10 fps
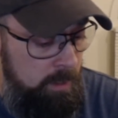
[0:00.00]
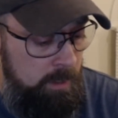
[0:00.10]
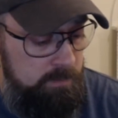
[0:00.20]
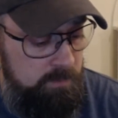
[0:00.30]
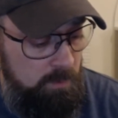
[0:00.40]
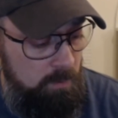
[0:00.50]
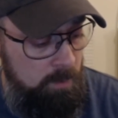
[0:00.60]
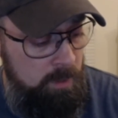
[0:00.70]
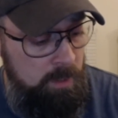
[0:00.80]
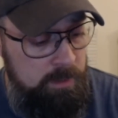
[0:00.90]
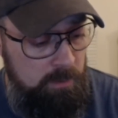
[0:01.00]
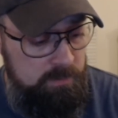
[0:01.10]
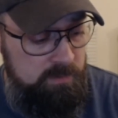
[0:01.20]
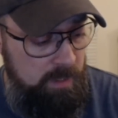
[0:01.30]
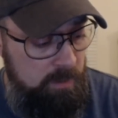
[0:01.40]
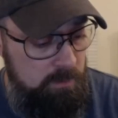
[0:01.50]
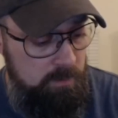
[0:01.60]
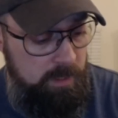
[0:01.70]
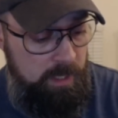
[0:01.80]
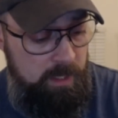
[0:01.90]
So, now let's take a
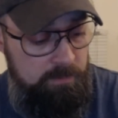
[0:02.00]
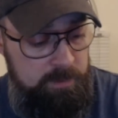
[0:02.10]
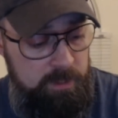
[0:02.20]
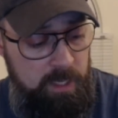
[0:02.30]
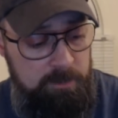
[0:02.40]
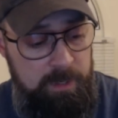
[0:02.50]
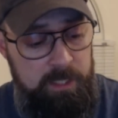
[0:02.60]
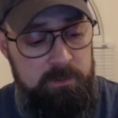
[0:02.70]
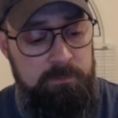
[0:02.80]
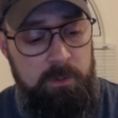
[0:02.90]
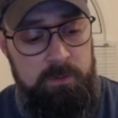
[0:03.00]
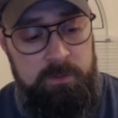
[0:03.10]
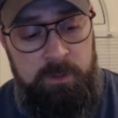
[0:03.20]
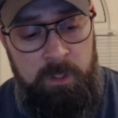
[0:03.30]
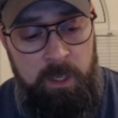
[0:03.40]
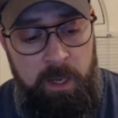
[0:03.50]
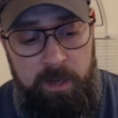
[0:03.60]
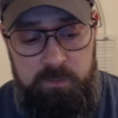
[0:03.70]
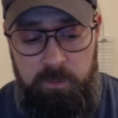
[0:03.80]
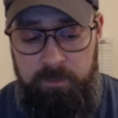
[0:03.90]
look at the Kbox first.
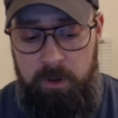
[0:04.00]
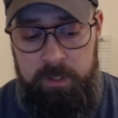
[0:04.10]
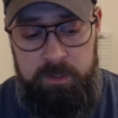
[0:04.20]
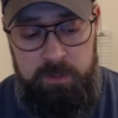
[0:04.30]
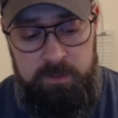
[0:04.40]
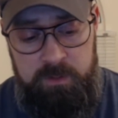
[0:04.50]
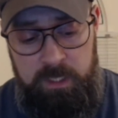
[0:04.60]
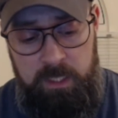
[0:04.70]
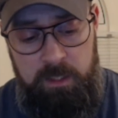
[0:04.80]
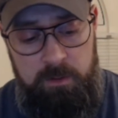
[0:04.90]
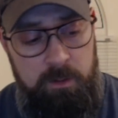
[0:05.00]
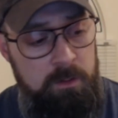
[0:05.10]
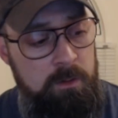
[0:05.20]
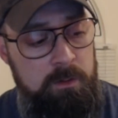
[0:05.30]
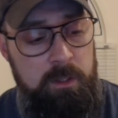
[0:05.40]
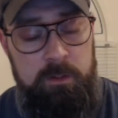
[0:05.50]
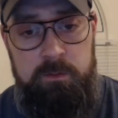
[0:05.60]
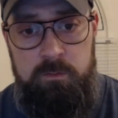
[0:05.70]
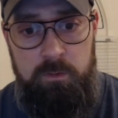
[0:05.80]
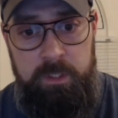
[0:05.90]
As we've already seen,
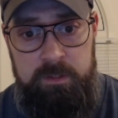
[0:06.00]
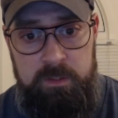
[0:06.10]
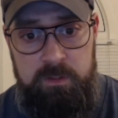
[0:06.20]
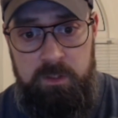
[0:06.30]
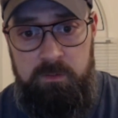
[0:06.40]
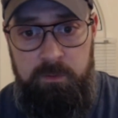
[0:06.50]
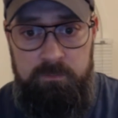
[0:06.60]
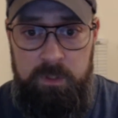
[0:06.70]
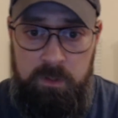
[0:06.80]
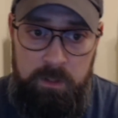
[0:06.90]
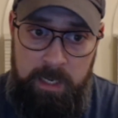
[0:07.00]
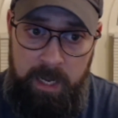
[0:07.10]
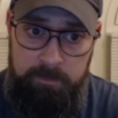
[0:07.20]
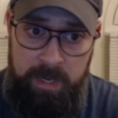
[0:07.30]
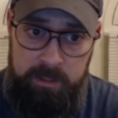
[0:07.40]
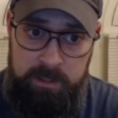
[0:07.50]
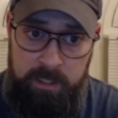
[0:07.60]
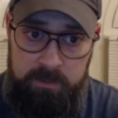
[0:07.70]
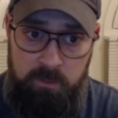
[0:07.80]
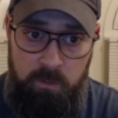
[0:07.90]
dual 18650, not a
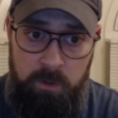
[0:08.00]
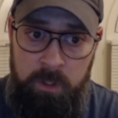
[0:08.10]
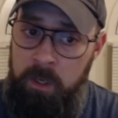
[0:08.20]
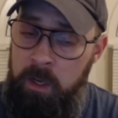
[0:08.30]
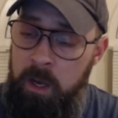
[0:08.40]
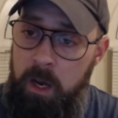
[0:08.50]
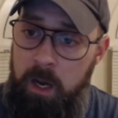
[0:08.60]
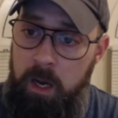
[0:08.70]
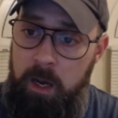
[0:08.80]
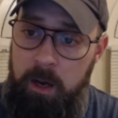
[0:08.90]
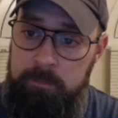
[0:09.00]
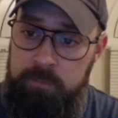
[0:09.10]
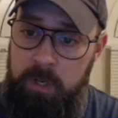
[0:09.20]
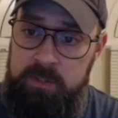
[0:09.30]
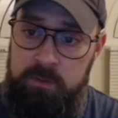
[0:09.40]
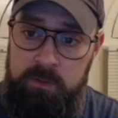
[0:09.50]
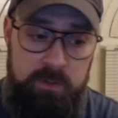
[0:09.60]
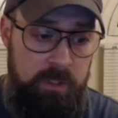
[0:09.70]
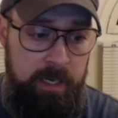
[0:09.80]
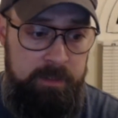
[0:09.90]
magnetic door, a pressure
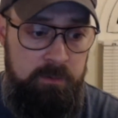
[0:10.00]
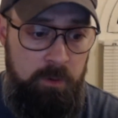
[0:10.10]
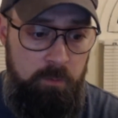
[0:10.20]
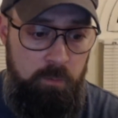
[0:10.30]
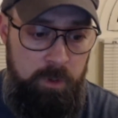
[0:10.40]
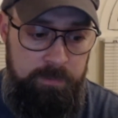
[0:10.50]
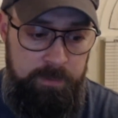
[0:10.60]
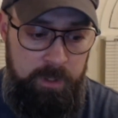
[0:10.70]
slide door with